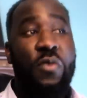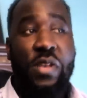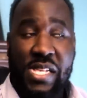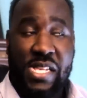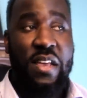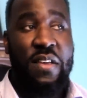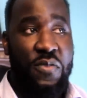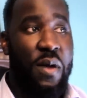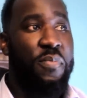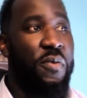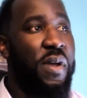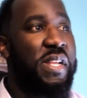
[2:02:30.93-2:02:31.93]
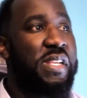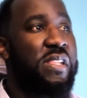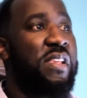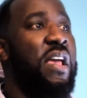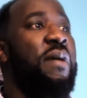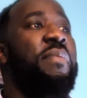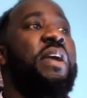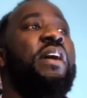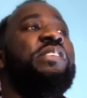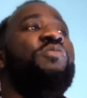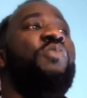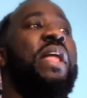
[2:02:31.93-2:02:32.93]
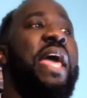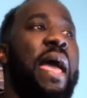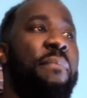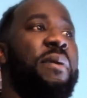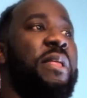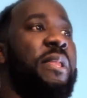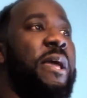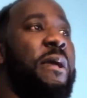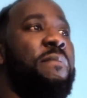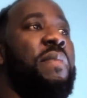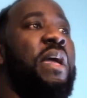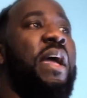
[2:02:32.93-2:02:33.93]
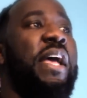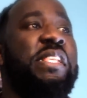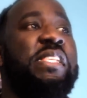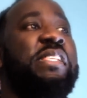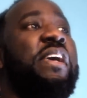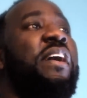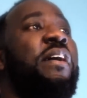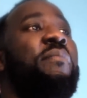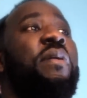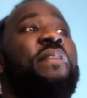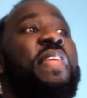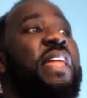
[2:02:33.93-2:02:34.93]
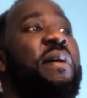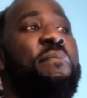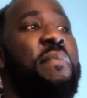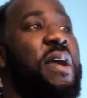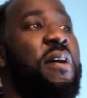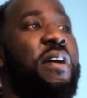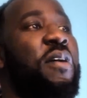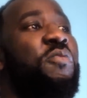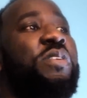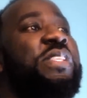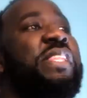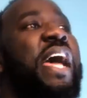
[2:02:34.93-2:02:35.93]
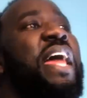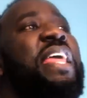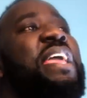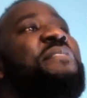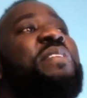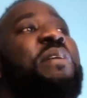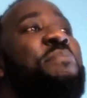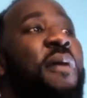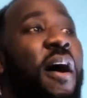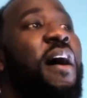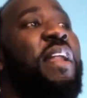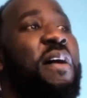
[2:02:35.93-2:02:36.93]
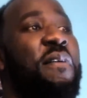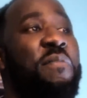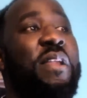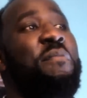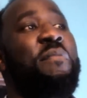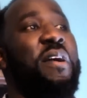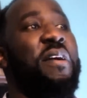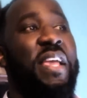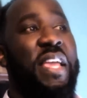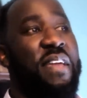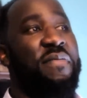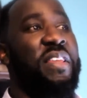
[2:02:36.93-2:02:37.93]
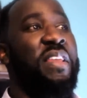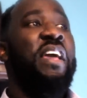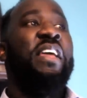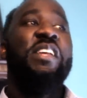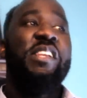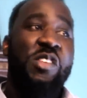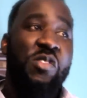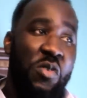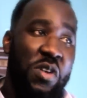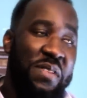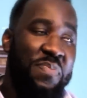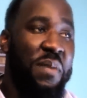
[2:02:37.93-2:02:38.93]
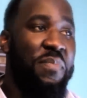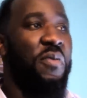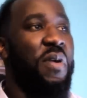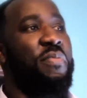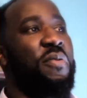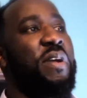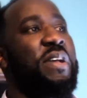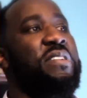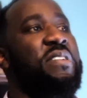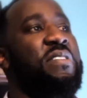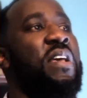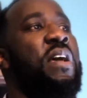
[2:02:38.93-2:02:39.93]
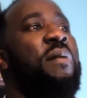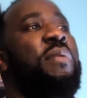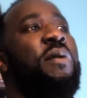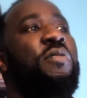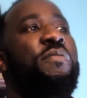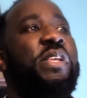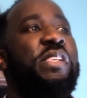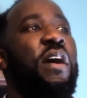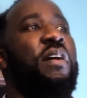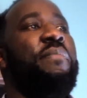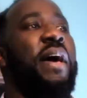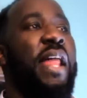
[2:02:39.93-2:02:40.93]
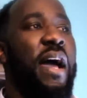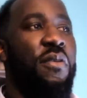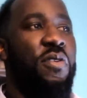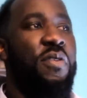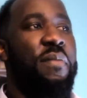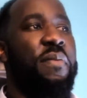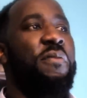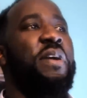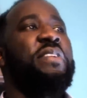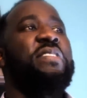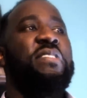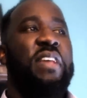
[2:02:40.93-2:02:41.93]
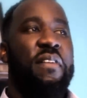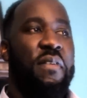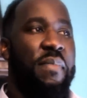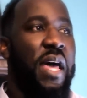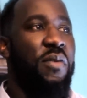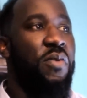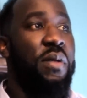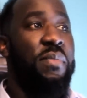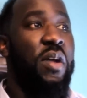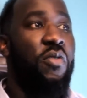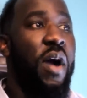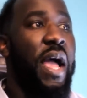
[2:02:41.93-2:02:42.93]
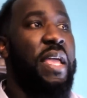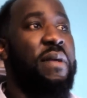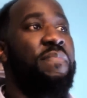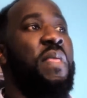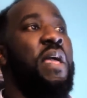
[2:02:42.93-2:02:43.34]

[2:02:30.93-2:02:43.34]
received reparations because of what happened to them, and some that America was not even a part of, but American giving the Jewish people reparations. But when we talk about our reparations, everybody want to be quiet.